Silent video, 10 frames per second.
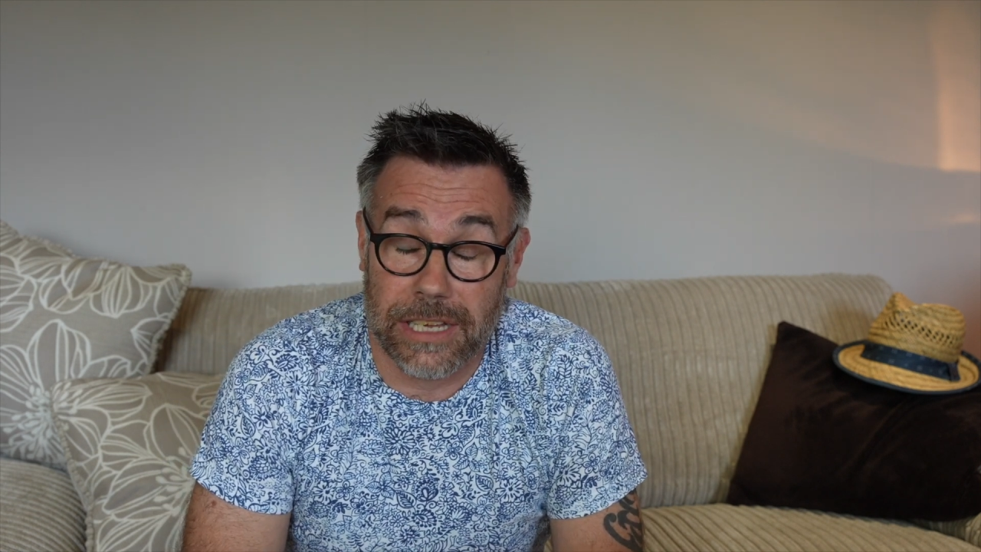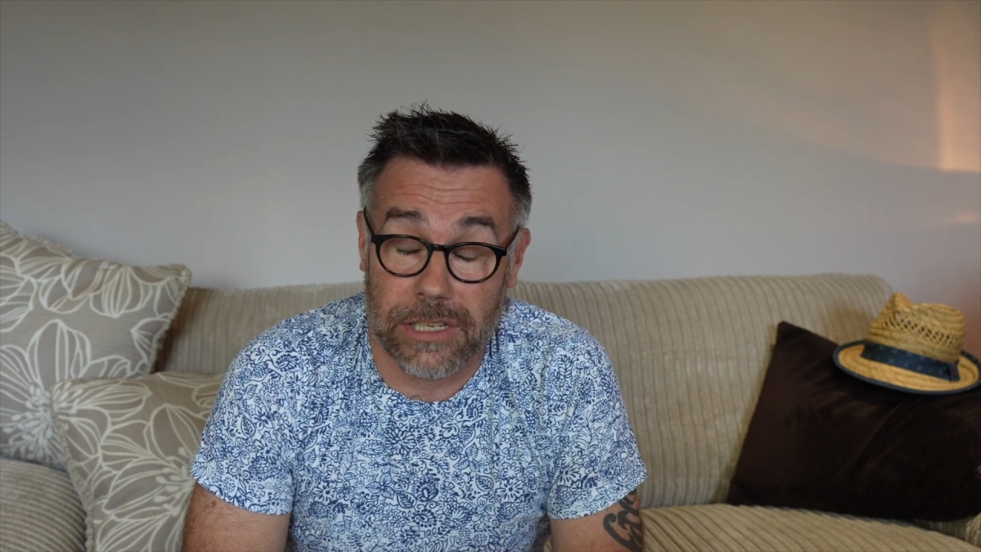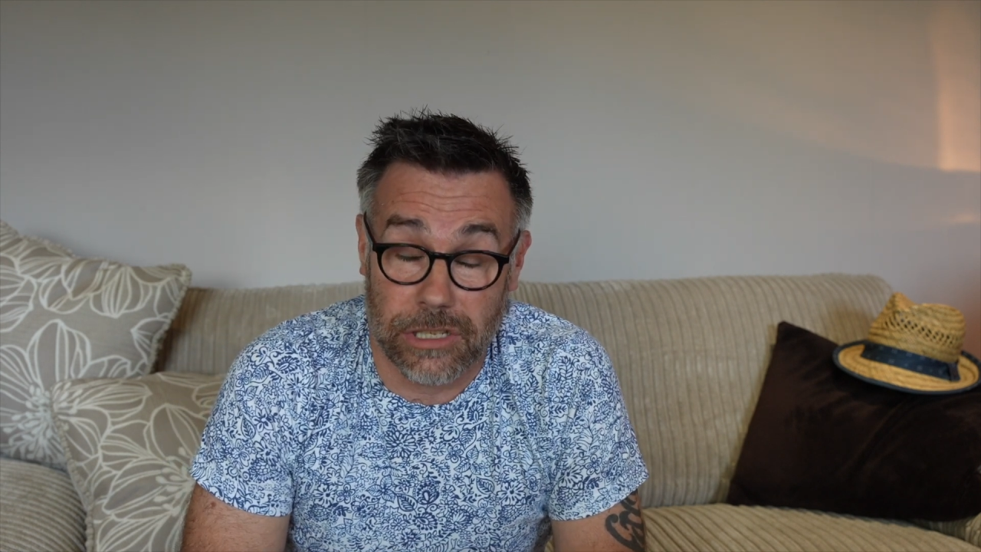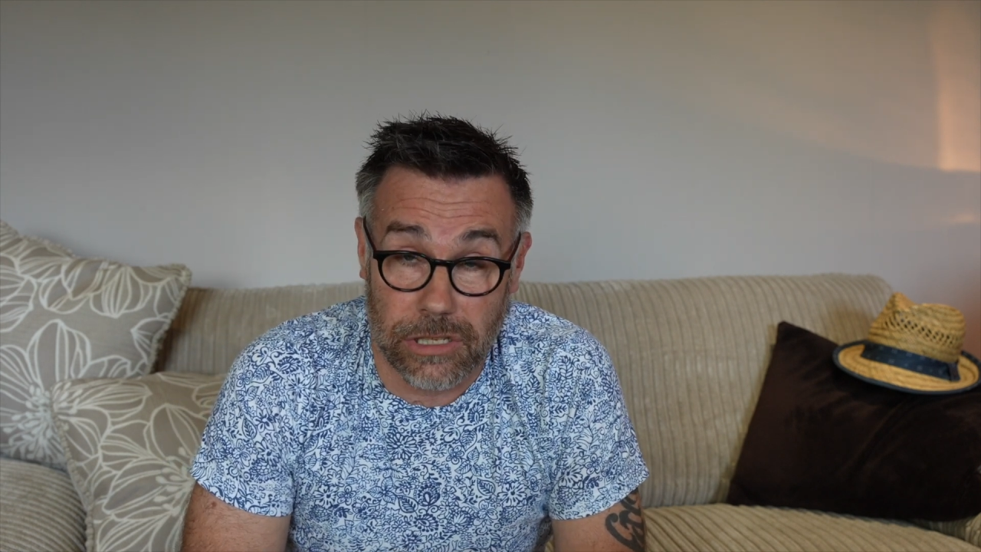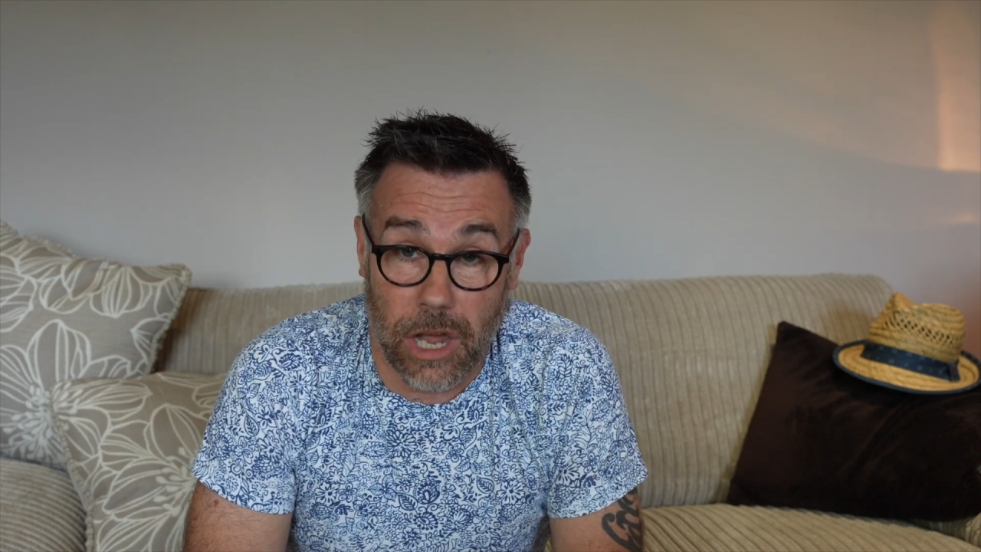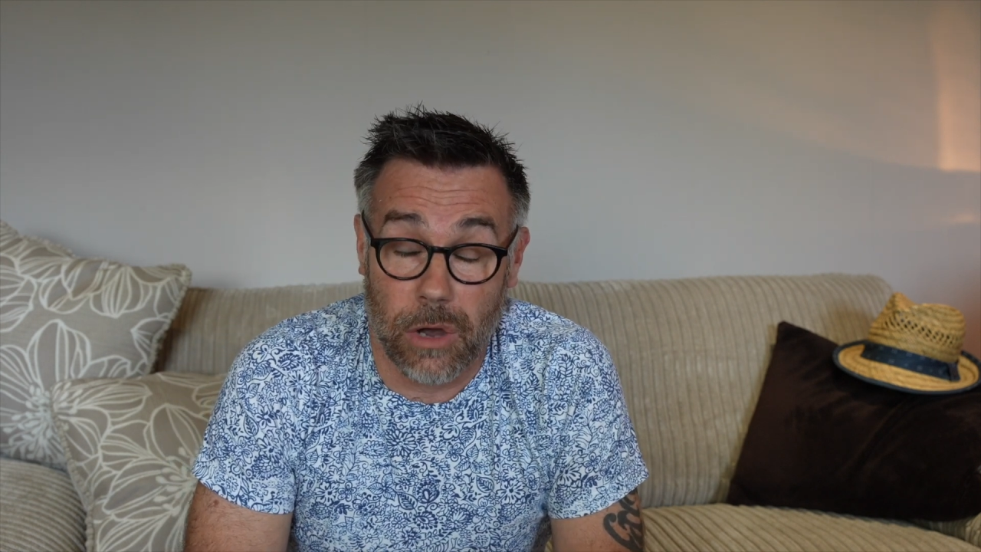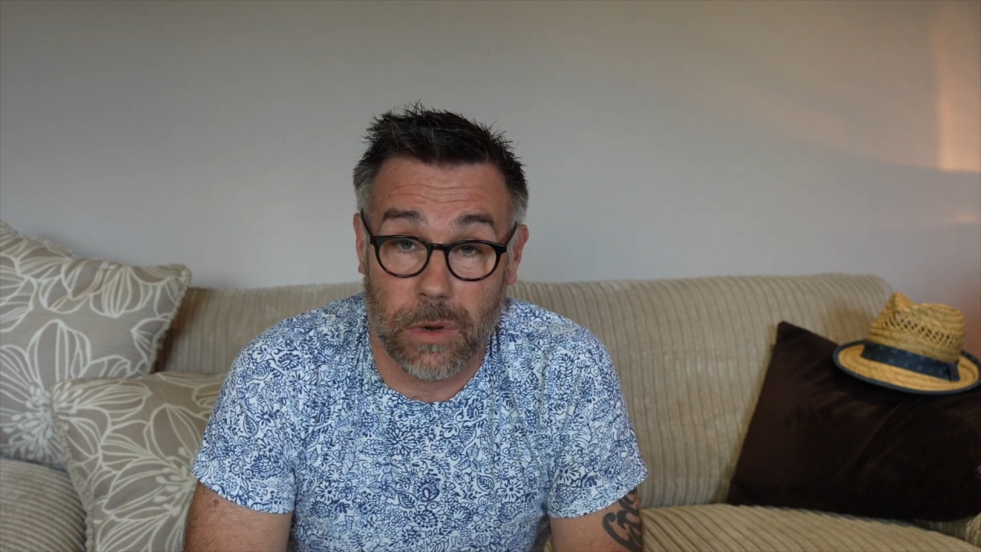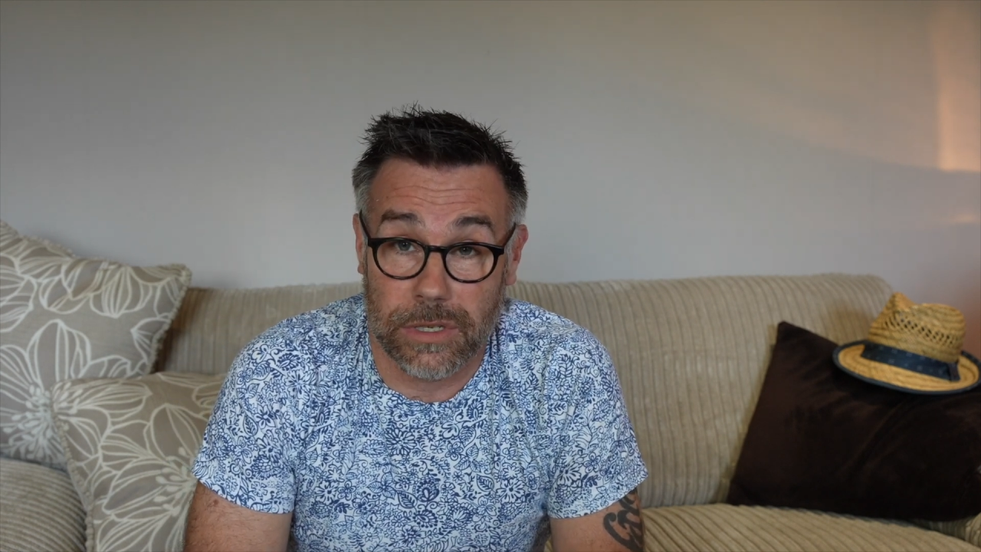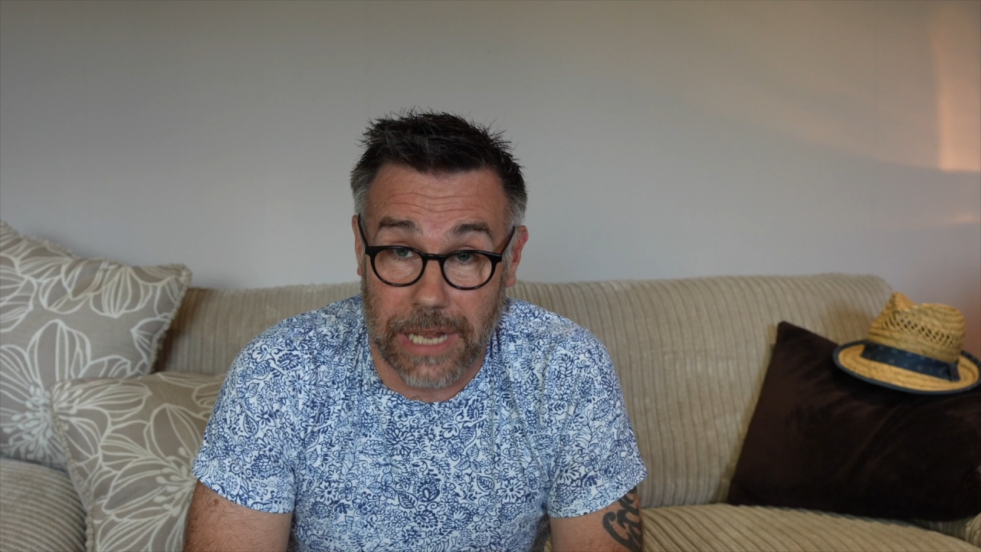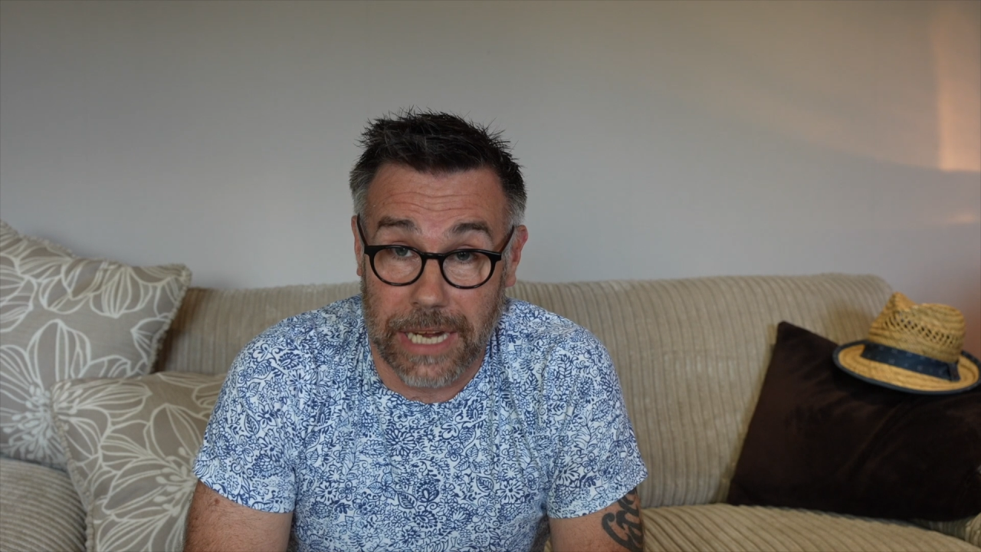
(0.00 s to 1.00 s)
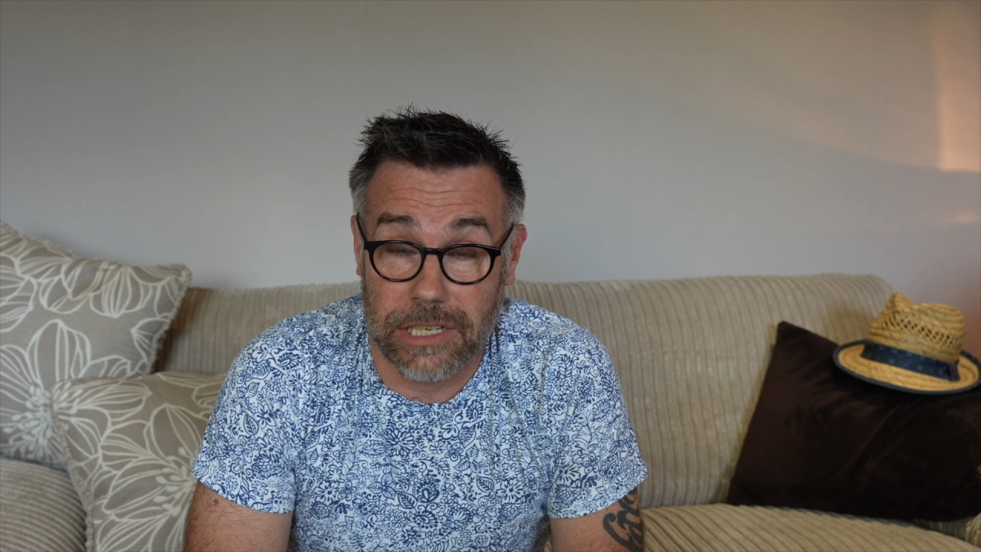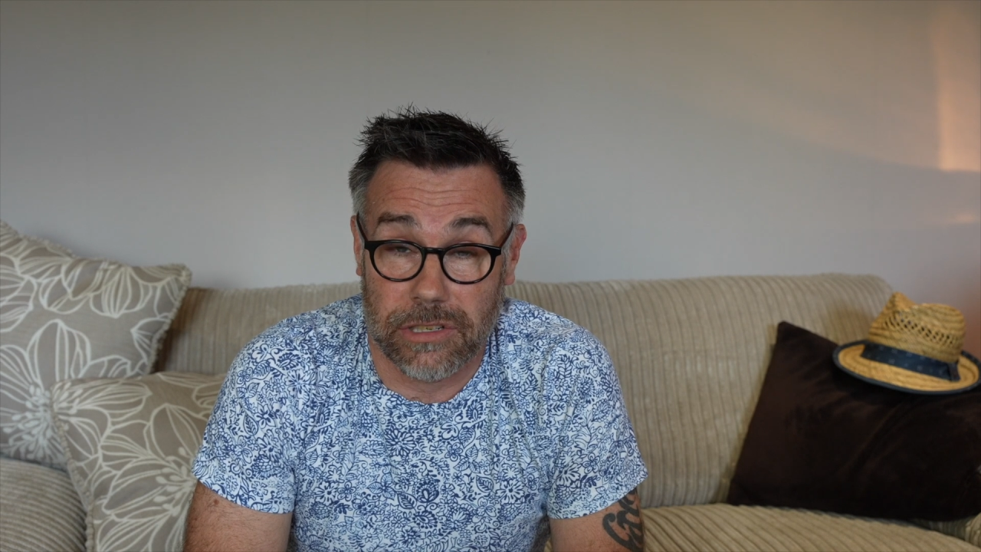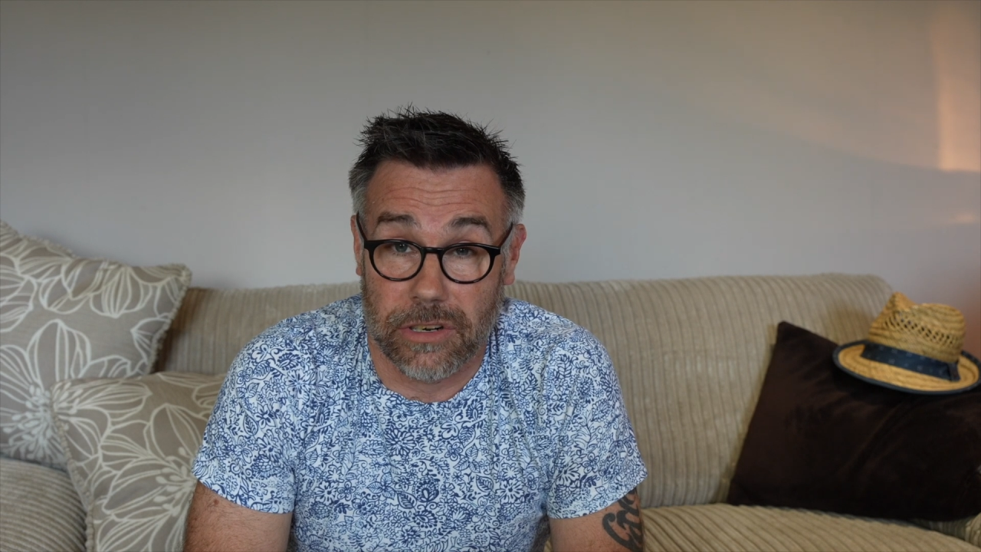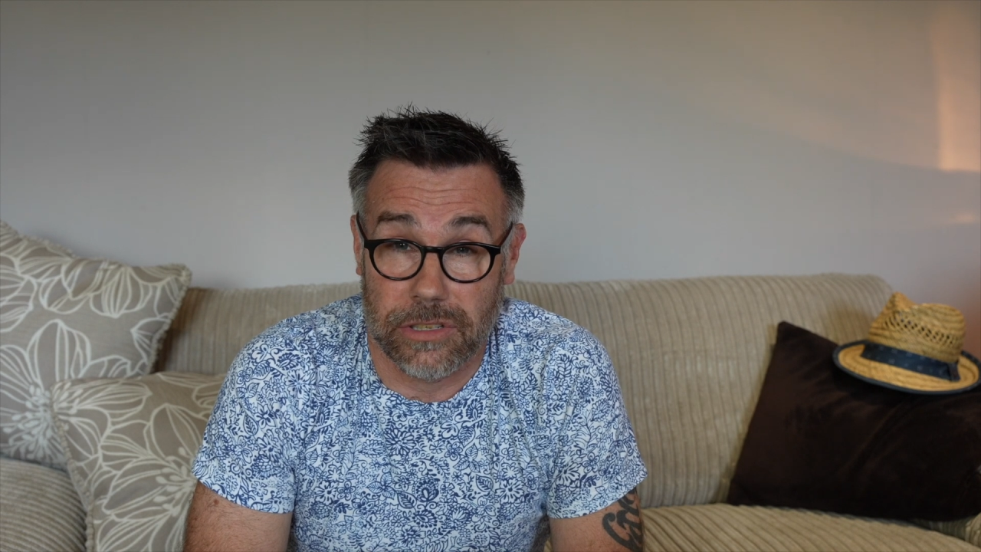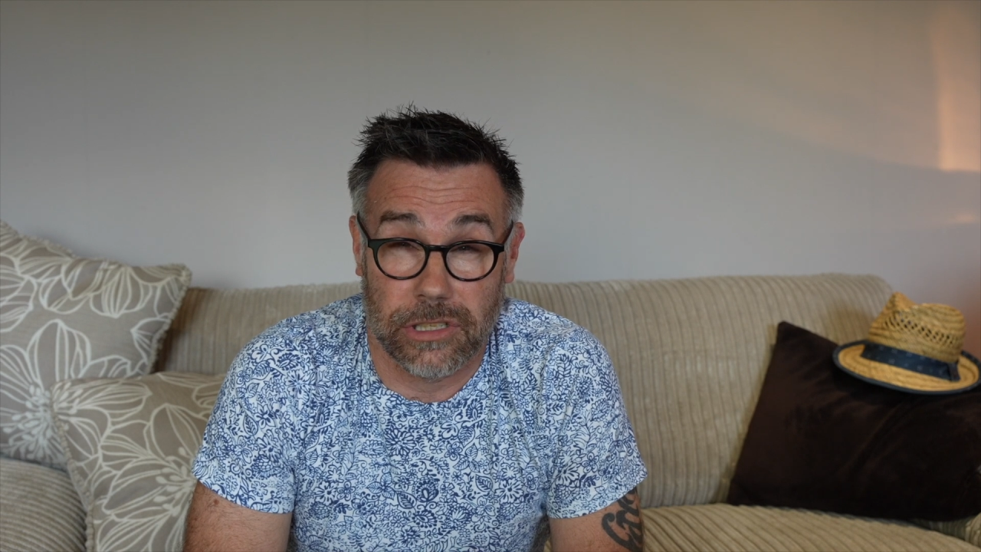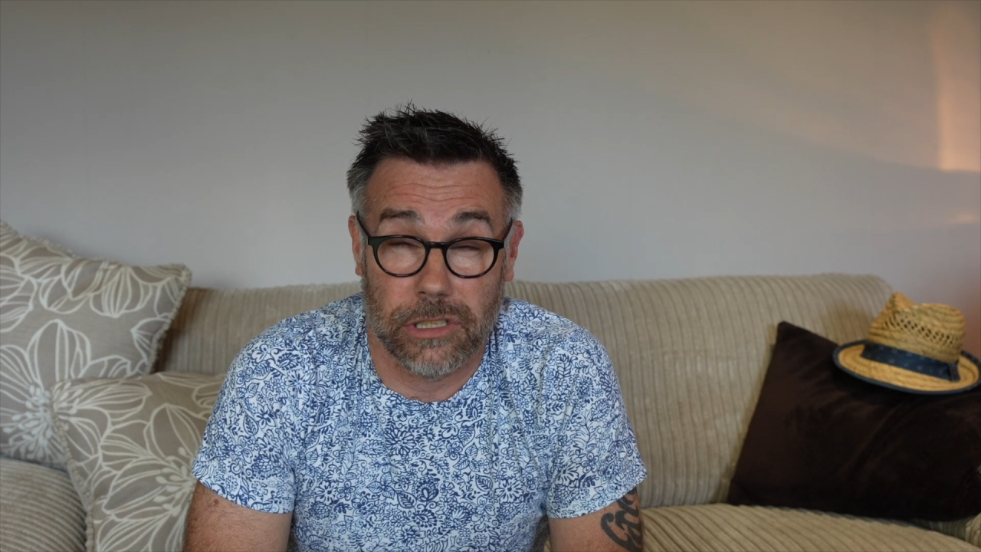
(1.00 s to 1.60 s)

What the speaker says: So dangerous.